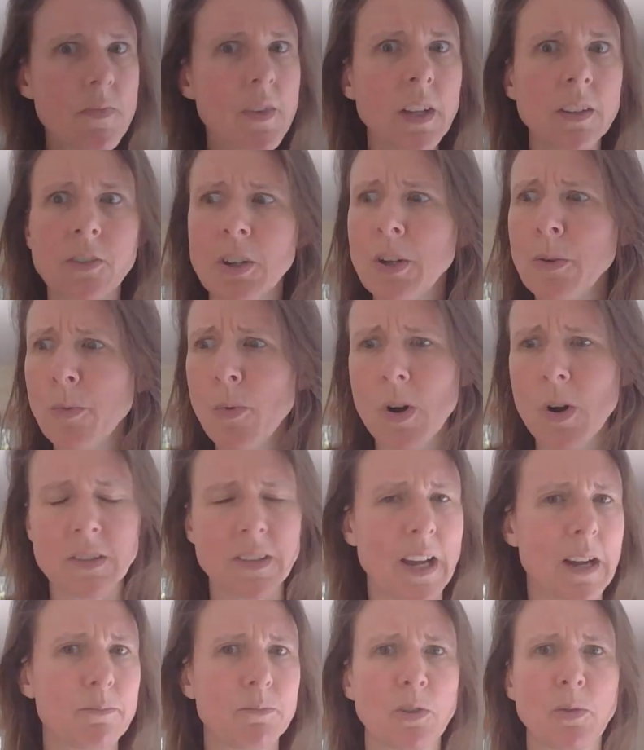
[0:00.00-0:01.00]
Don't know what's
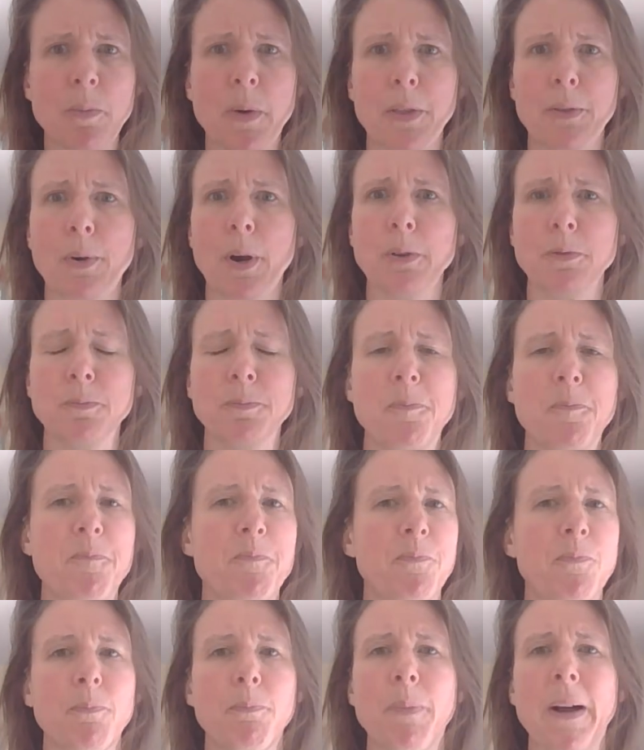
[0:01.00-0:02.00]
happened to my throat.
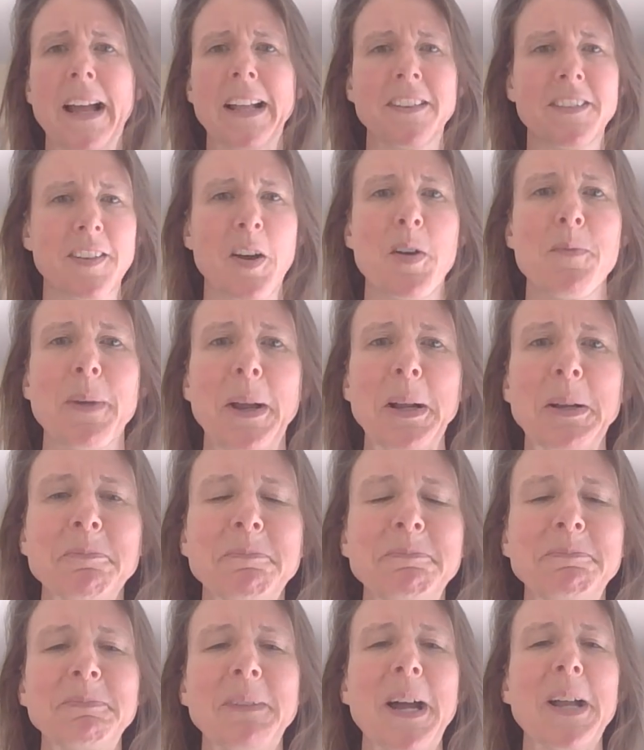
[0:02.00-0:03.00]
Bad timing.
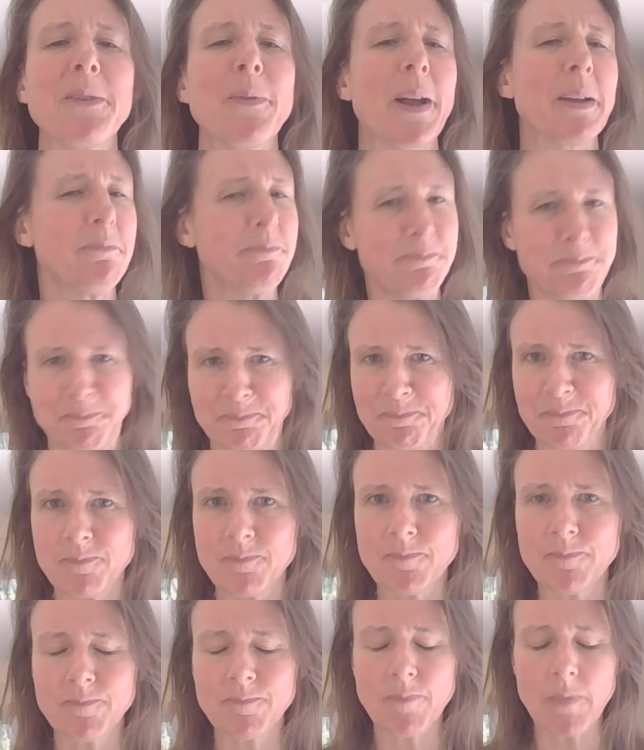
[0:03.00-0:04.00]
Anyway,
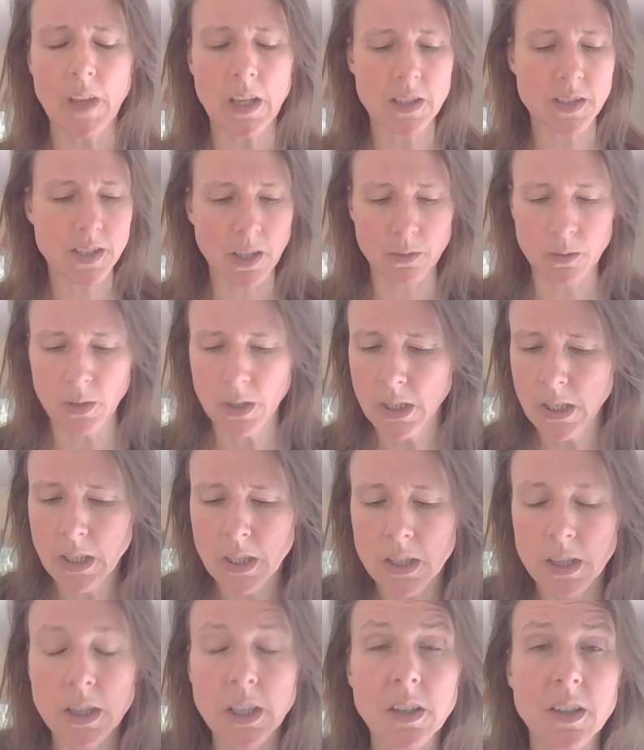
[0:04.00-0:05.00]
so
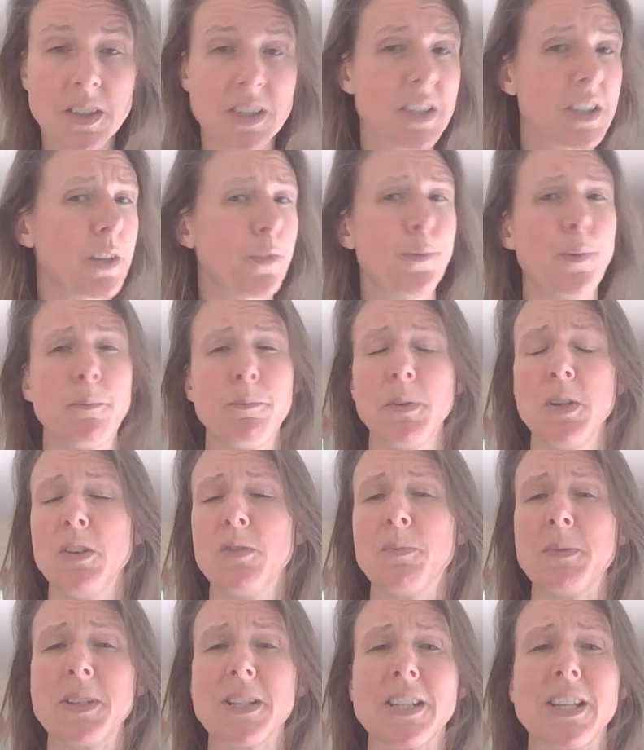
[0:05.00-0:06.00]
lots of different
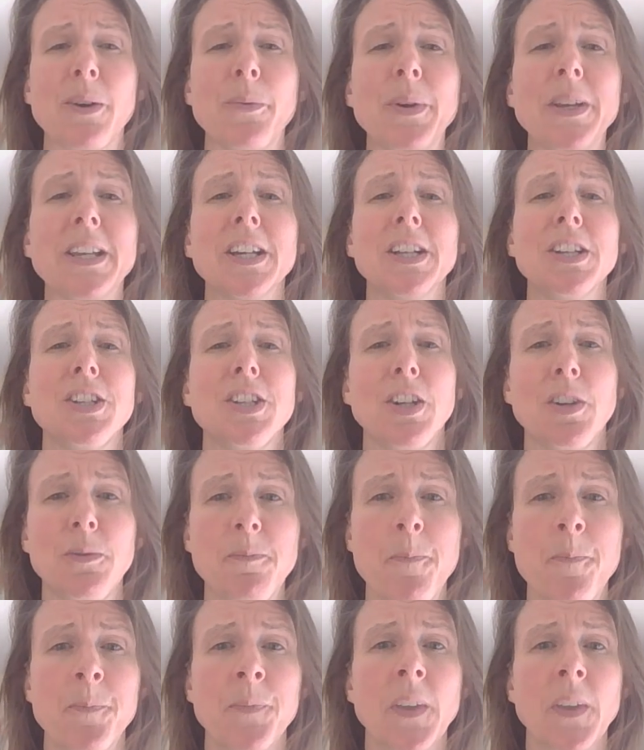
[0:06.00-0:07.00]
movements that we can do,
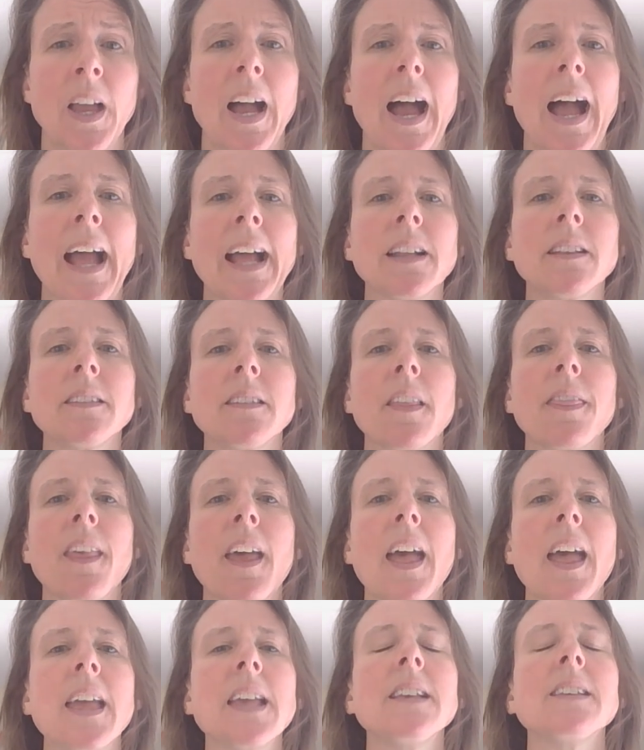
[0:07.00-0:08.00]
and
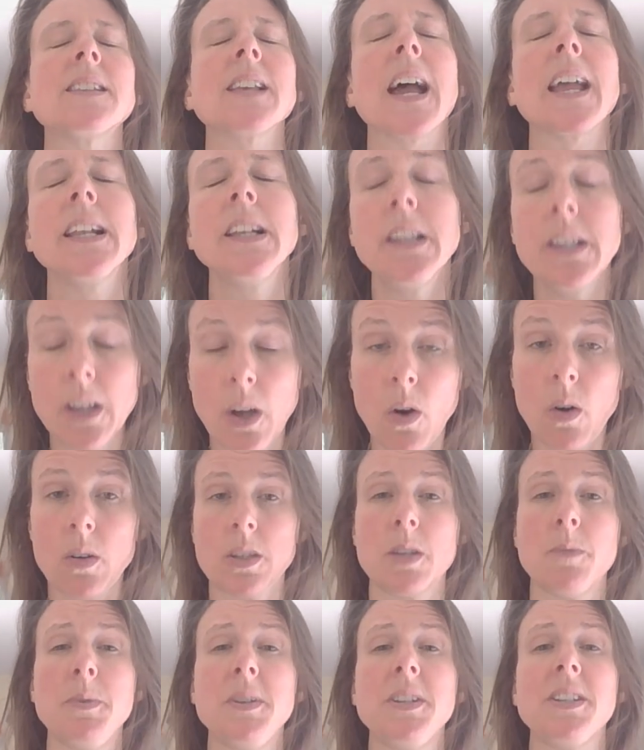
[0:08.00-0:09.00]
there is a lot
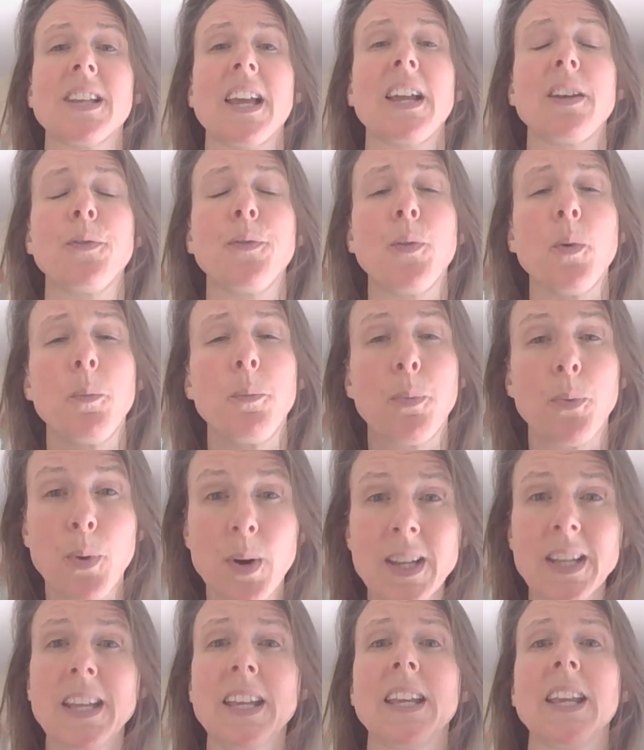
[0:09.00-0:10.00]
to be said for
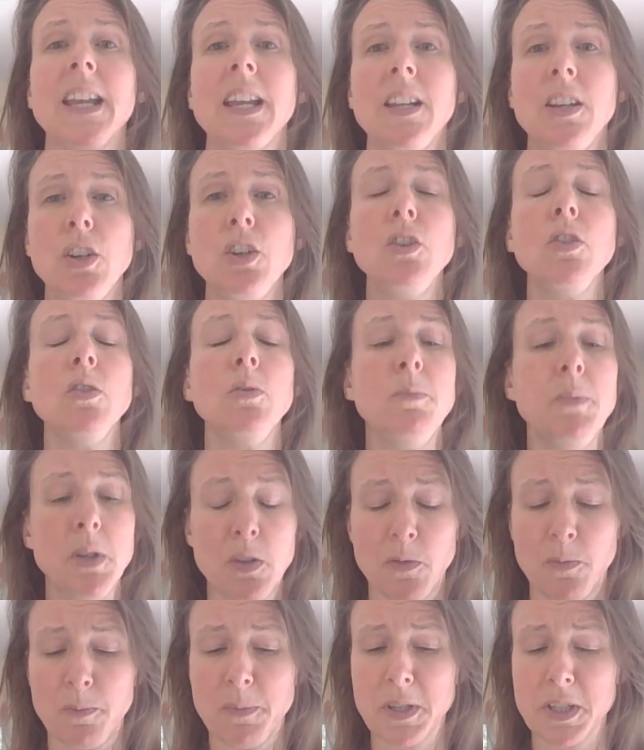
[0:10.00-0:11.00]
bringing in new
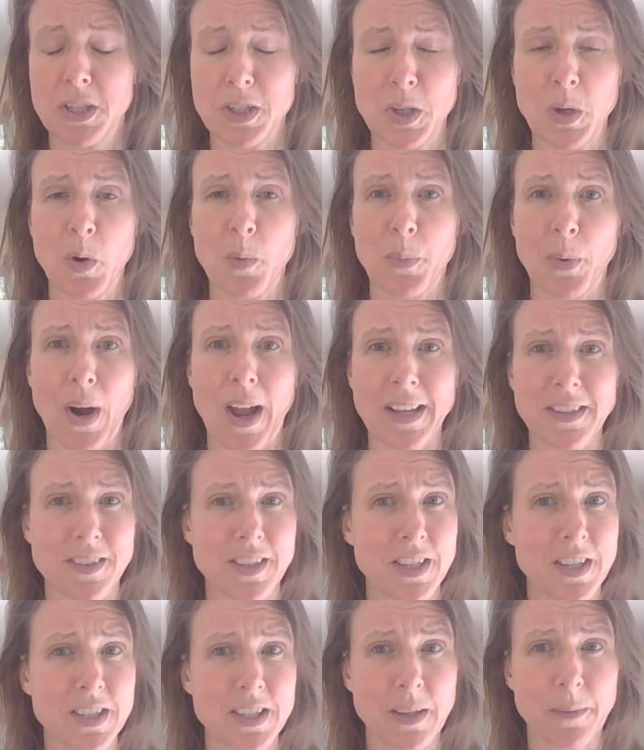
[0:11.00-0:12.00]
movements to your
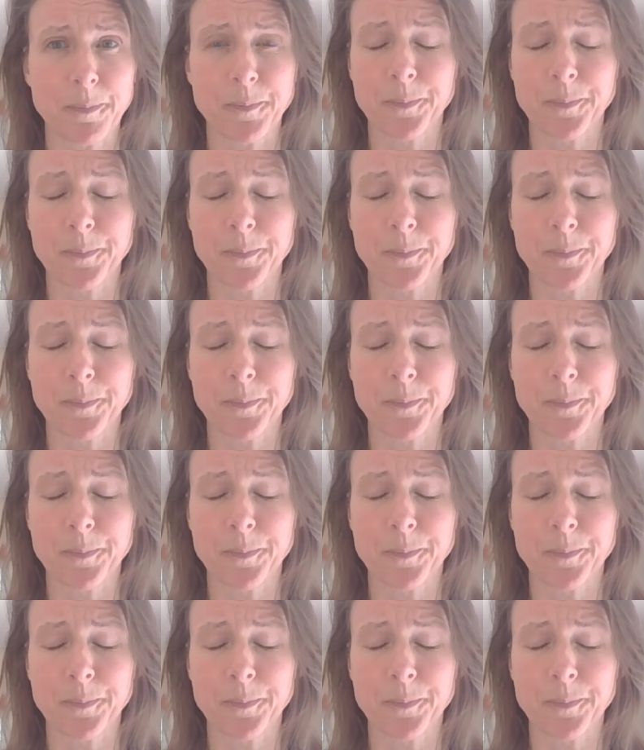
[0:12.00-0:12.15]
practice.